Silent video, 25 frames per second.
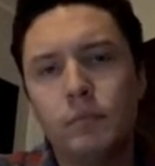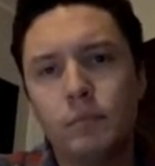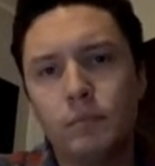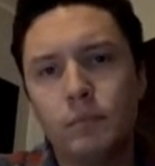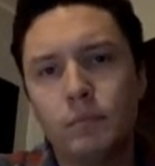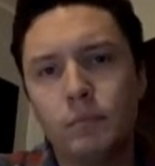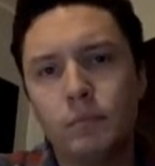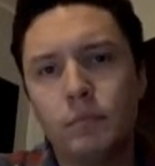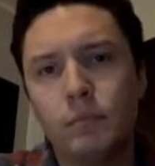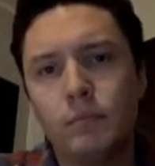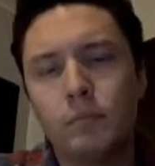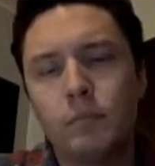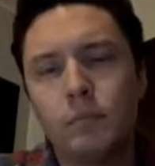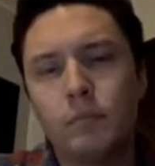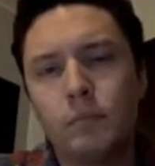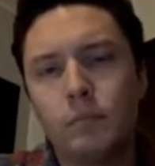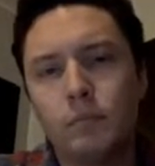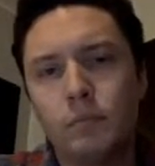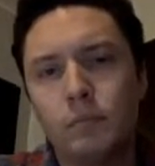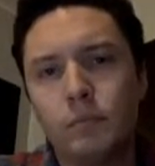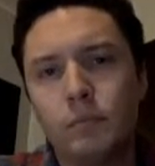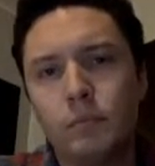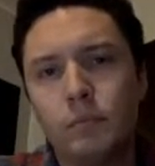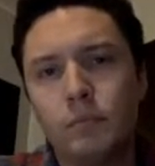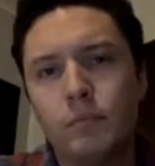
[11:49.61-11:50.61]

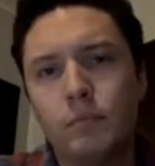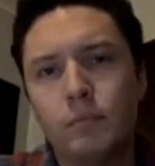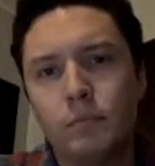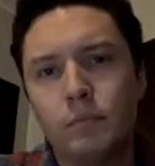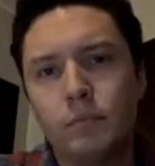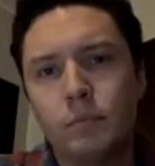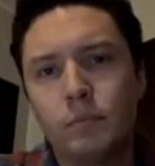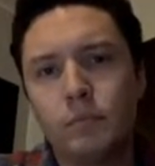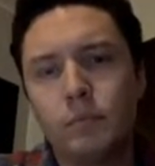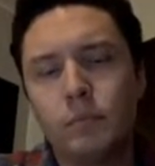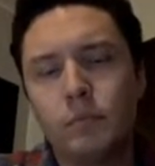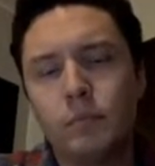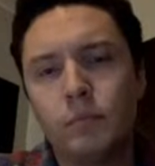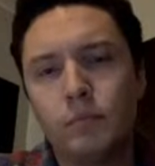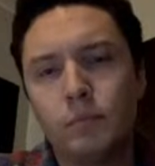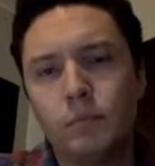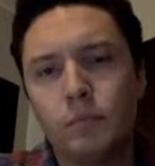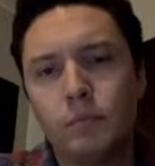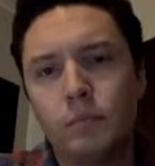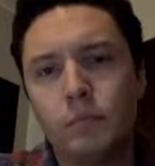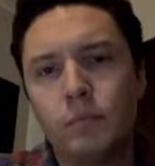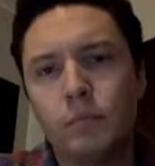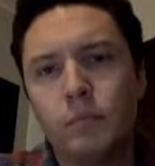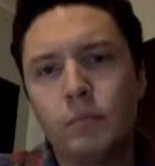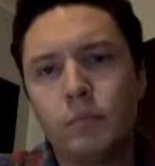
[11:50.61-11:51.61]

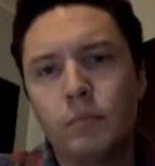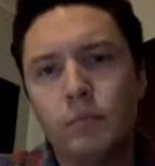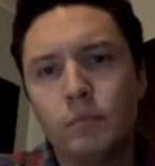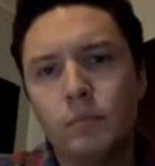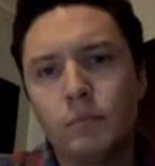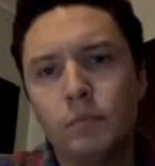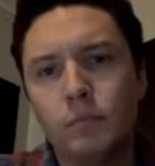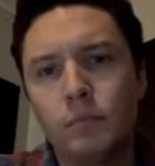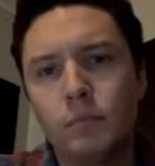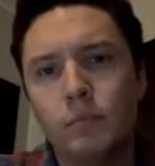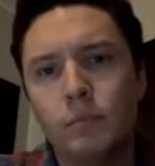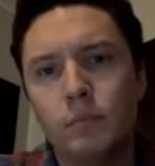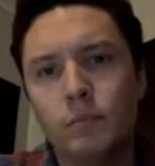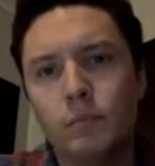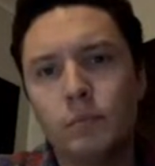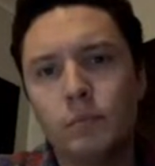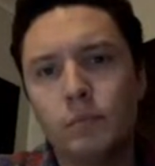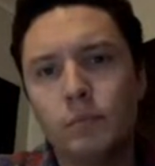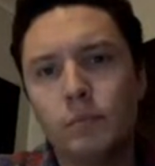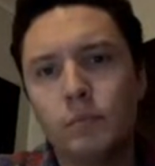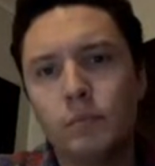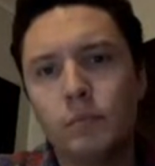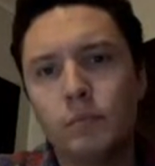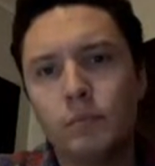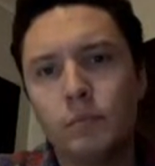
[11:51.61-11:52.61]

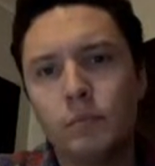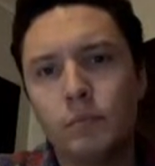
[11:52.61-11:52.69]
[no speech]